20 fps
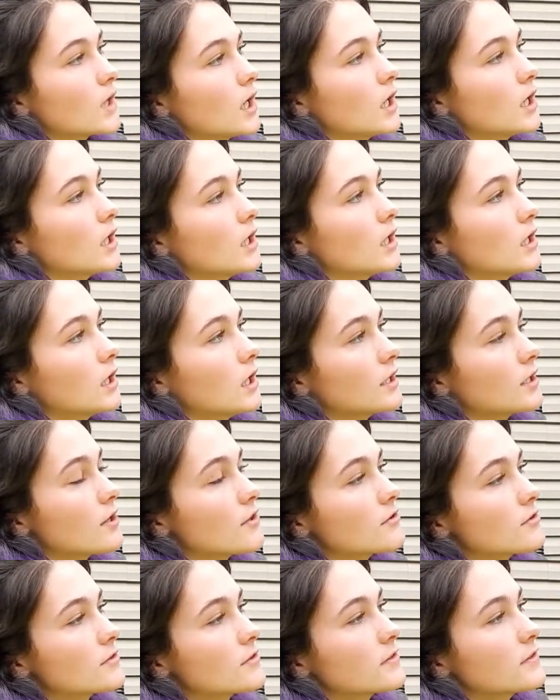
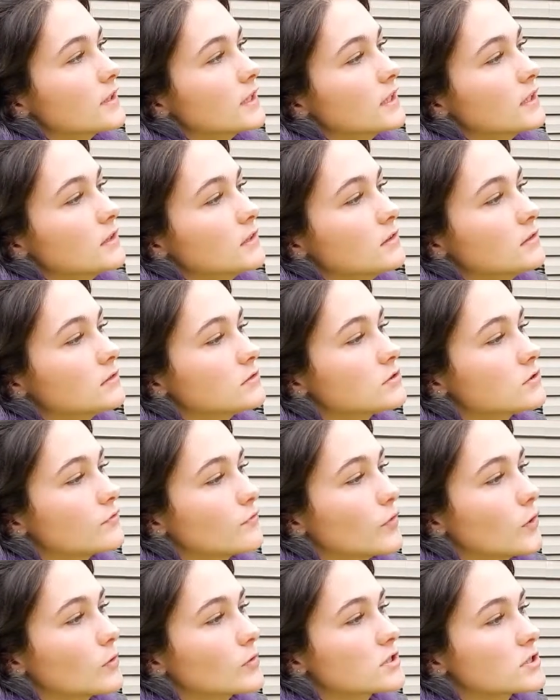Another thing to
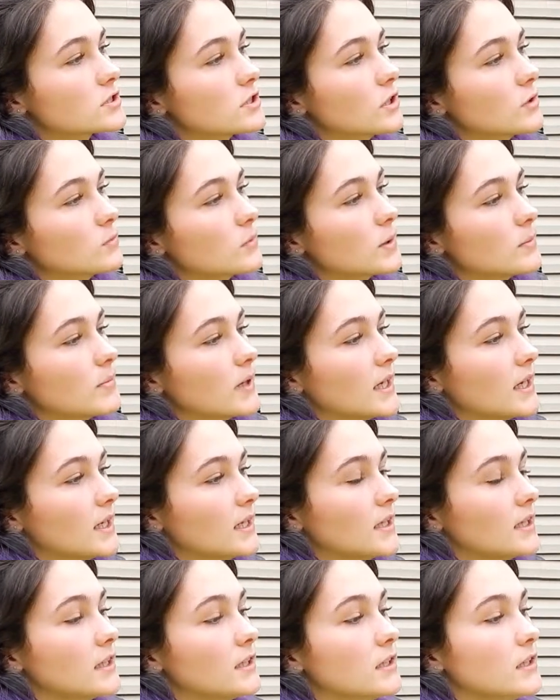focus on when
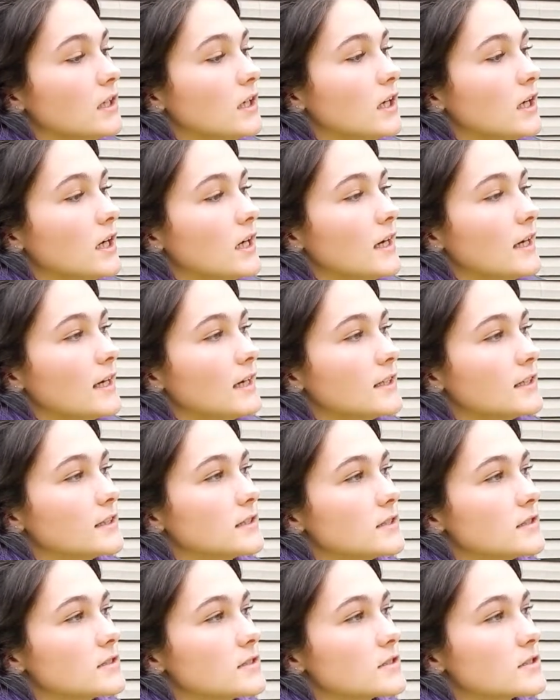painting
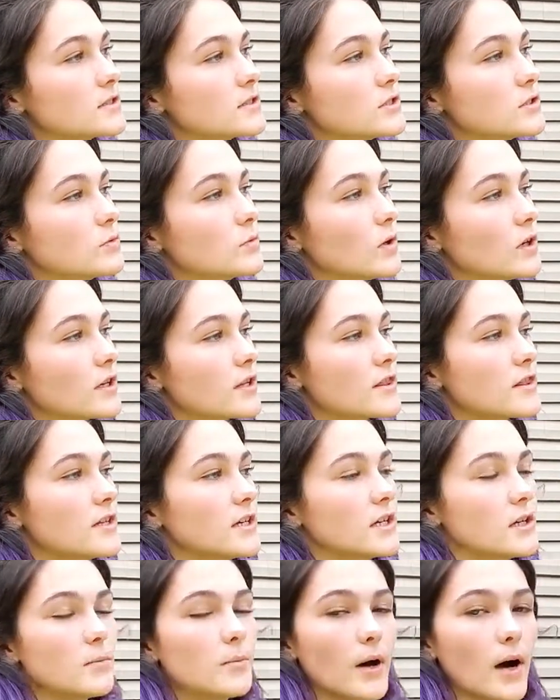is you want to
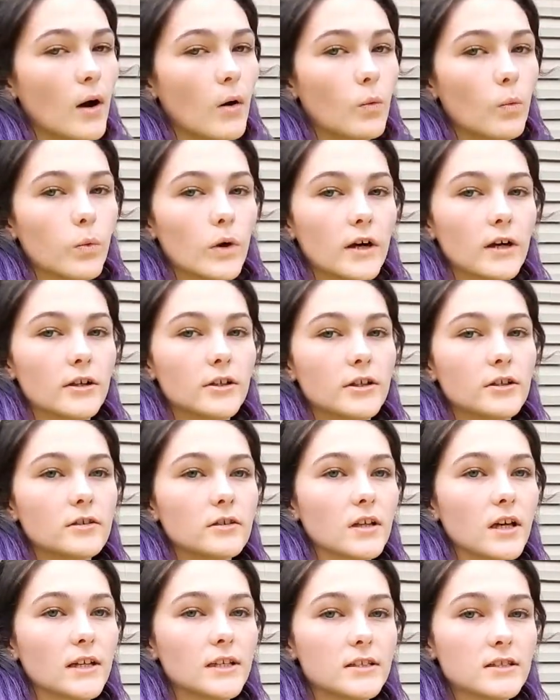think about where your
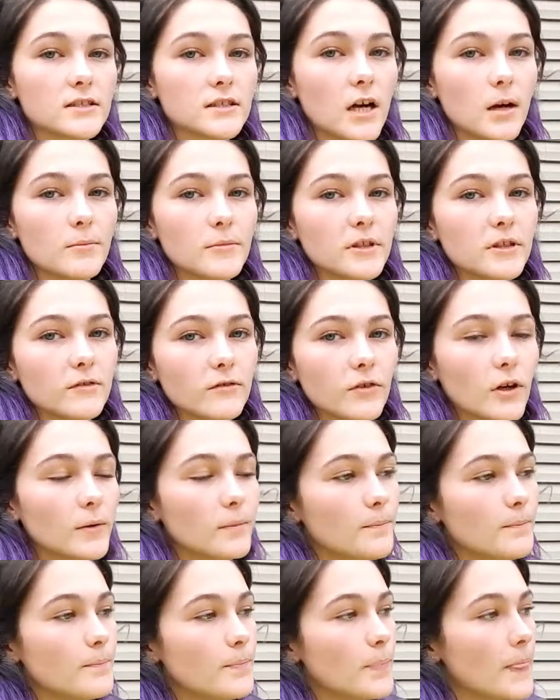light is coming
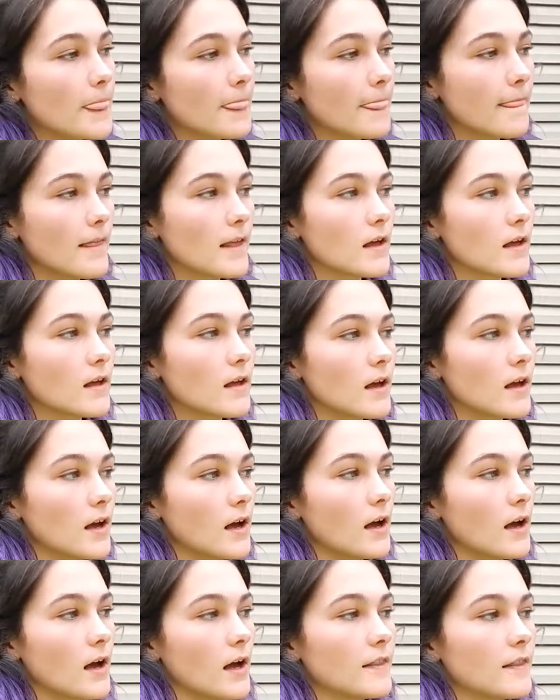from,
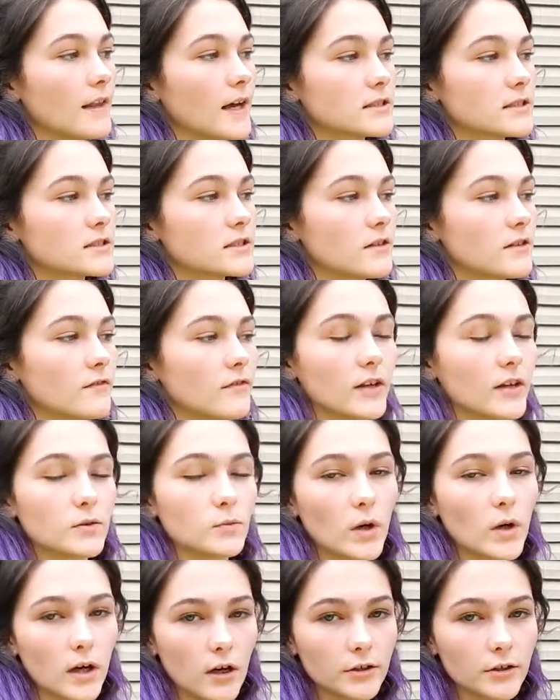and that's going to affect
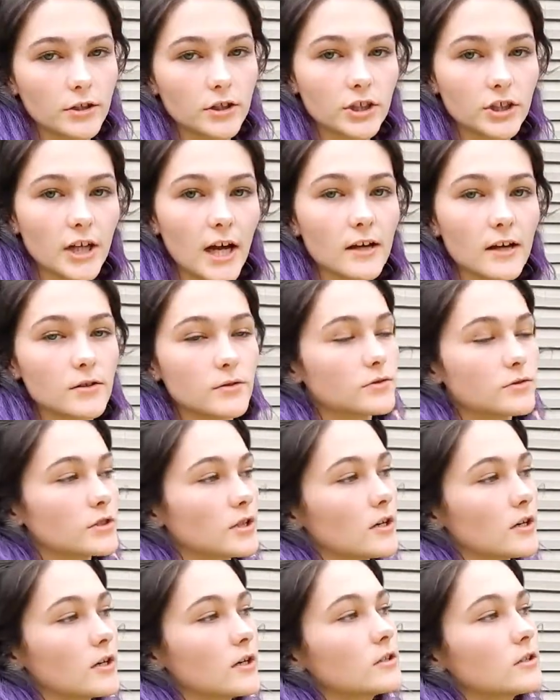where all your shadows
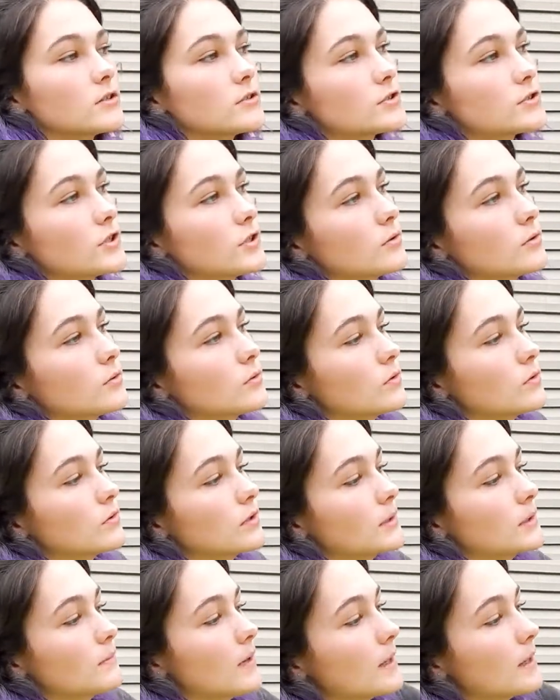are. So
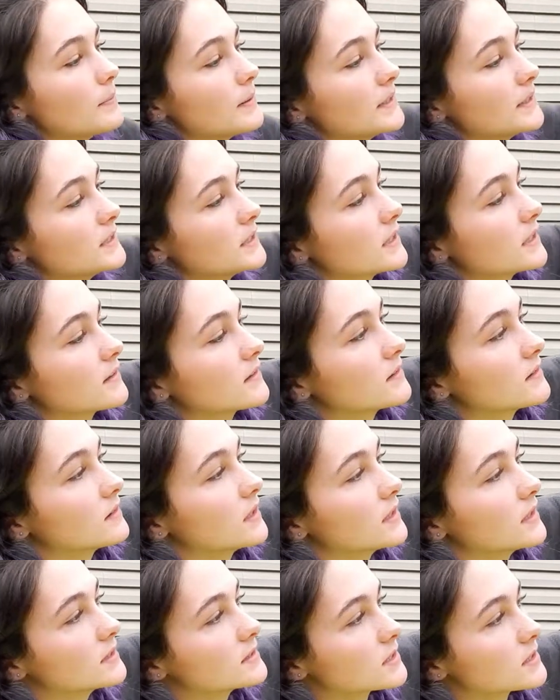in my painting, the
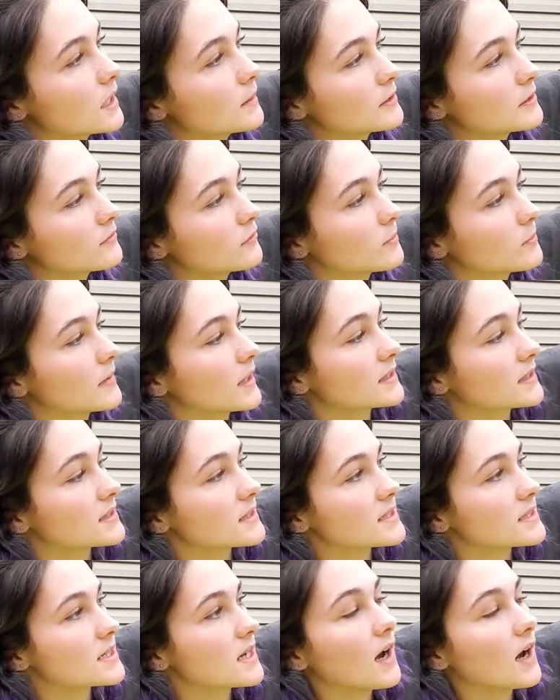light's coming from like
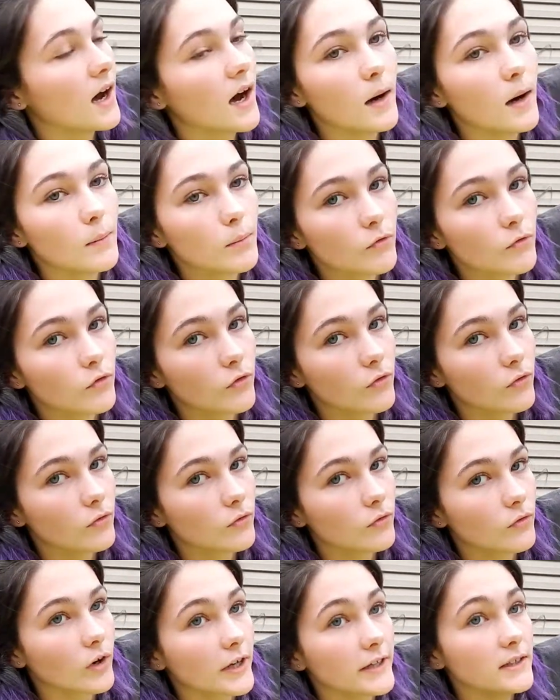the top
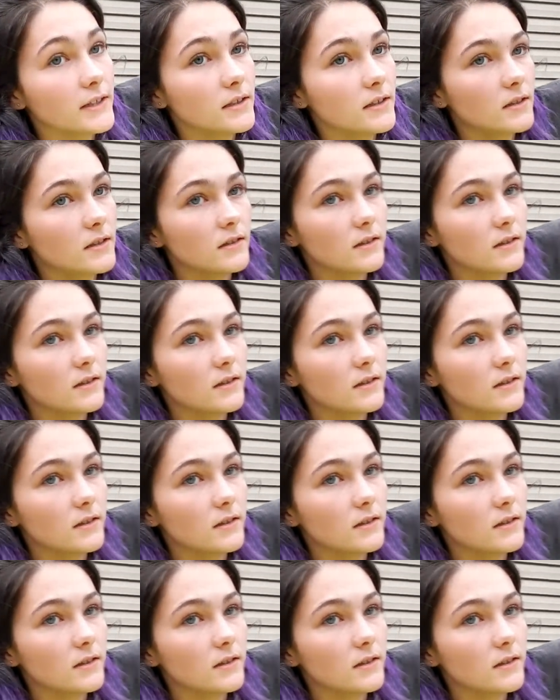right.